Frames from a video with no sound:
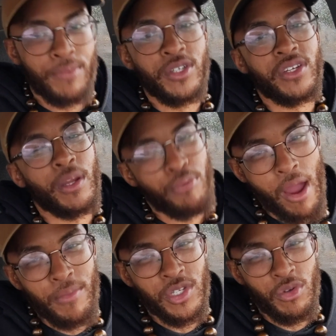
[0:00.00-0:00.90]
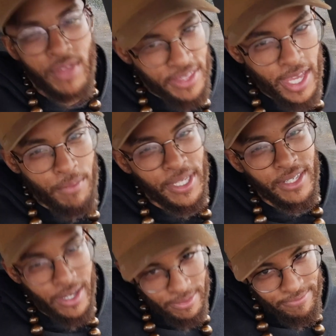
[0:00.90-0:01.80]
I'm just going to promise you that they'll be
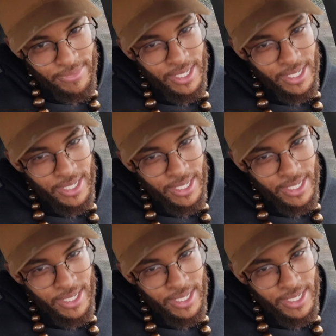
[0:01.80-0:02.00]
done.